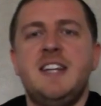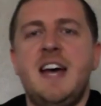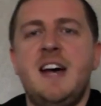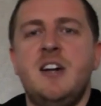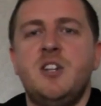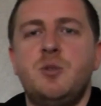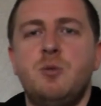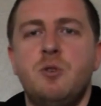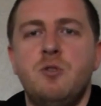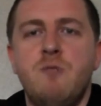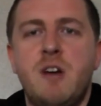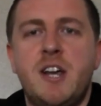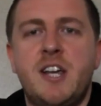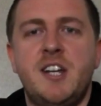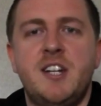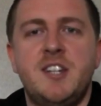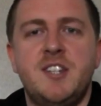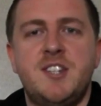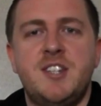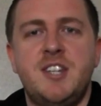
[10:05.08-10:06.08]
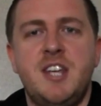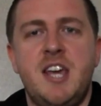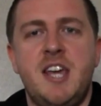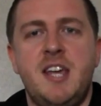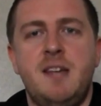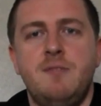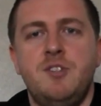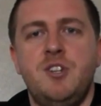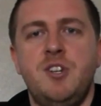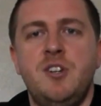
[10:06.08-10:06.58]
down to a regular
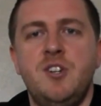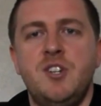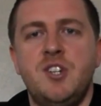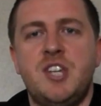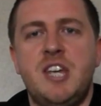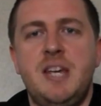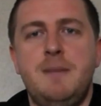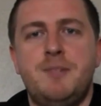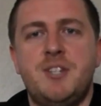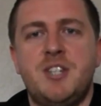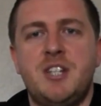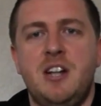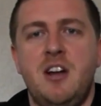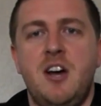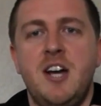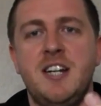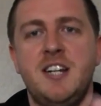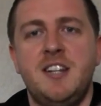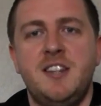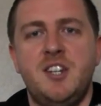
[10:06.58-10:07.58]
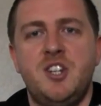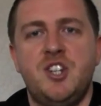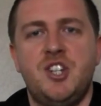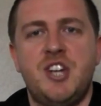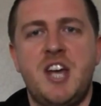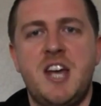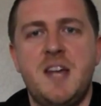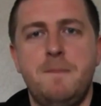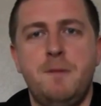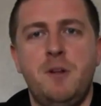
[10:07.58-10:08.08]
C. So you can just keep sliding this
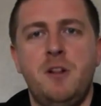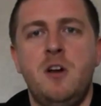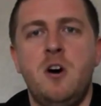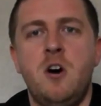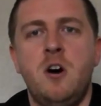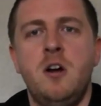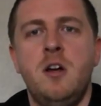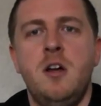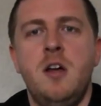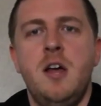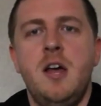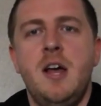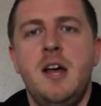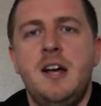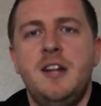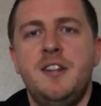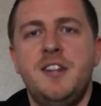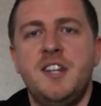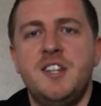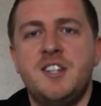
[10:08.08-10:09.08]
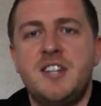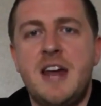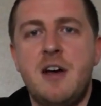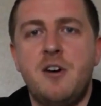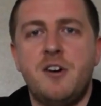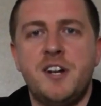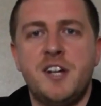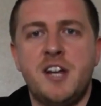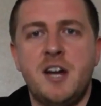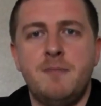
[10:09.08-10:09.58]
shape along, and then it's now
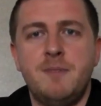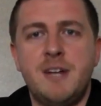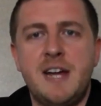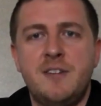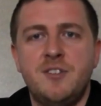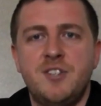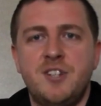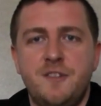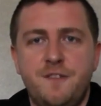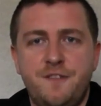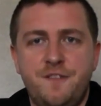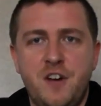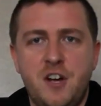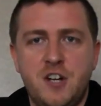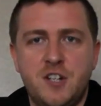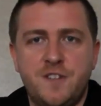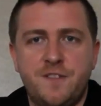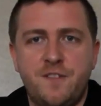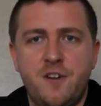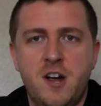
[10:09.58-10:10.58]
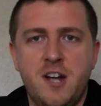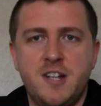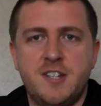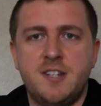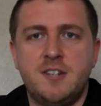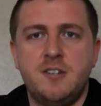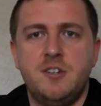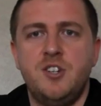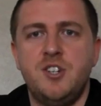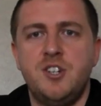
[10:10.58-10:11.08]
going to come down to the 1st
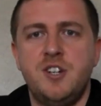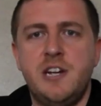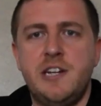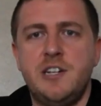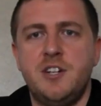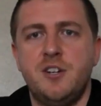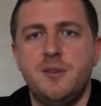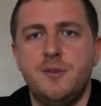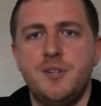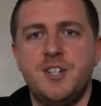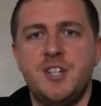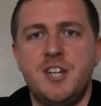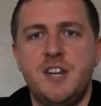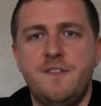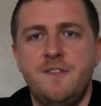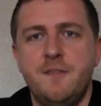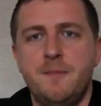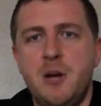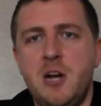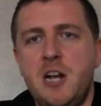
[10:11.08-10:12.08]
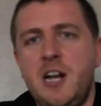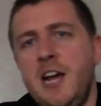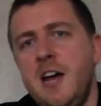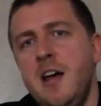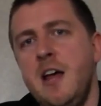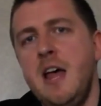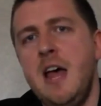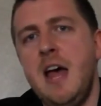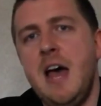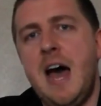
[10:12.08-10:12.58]
fret. You should know how to do a C from
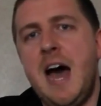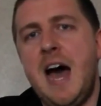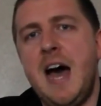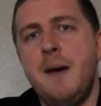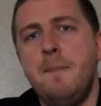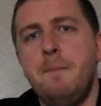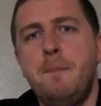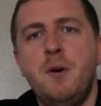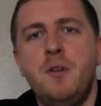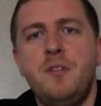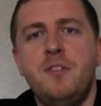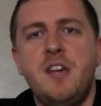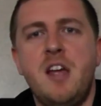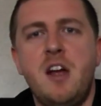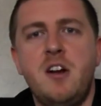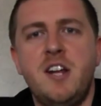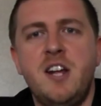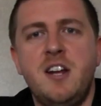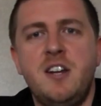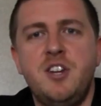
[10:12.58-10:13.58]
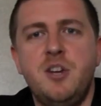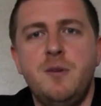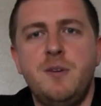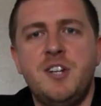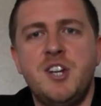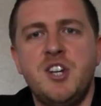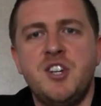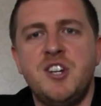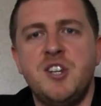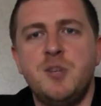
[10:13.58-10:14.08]
earlier. But the only new
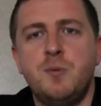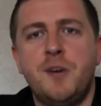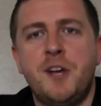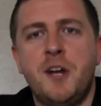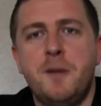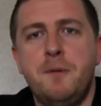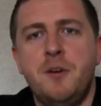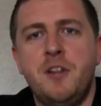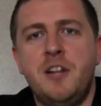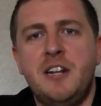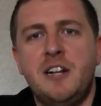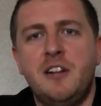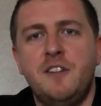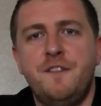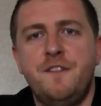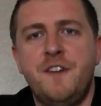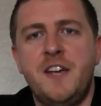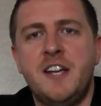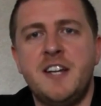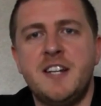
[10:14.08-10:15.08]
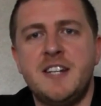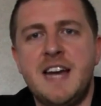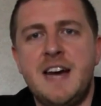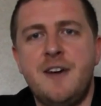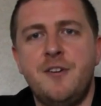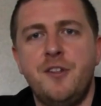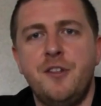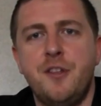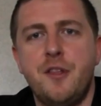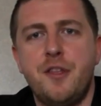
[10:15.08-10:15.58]
addition is we're going to put the little finger
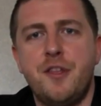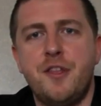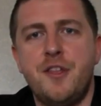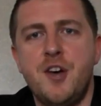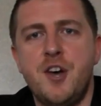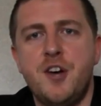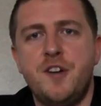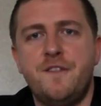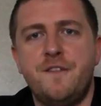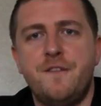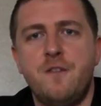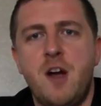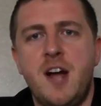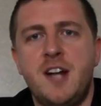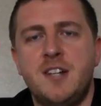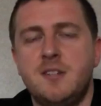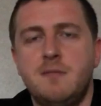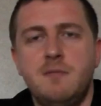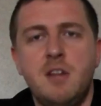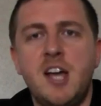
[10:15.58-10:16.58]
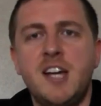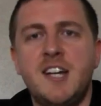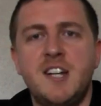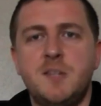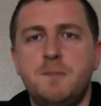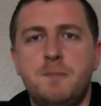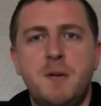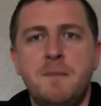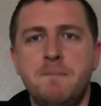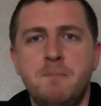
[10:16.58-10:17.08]
down on the 3rd fret, like
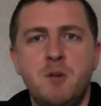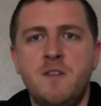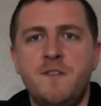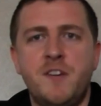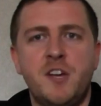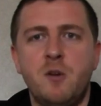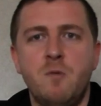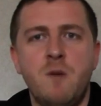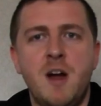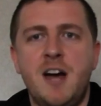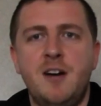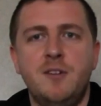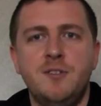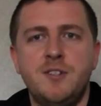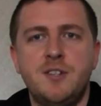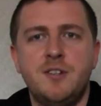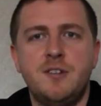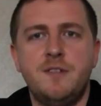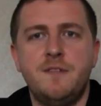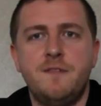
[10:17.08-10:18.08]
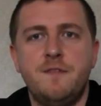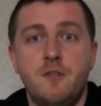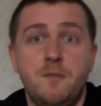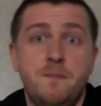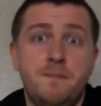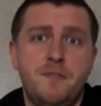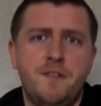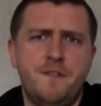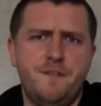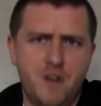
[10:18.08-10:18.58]
it's been moving around
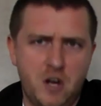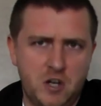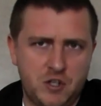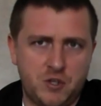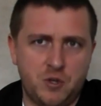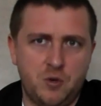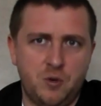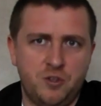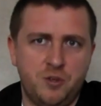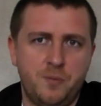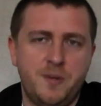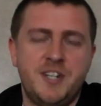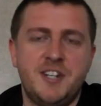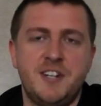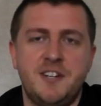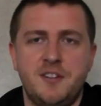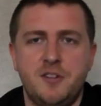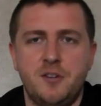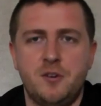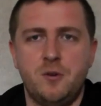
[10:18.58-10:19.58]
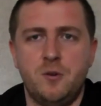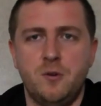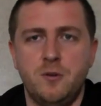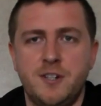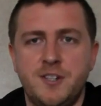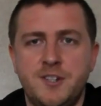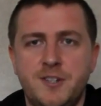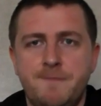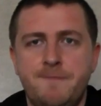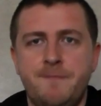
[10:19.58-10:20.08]
from the first chord that we did in the
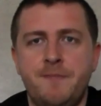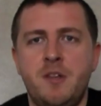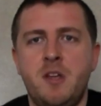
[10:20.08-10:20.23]
chorus.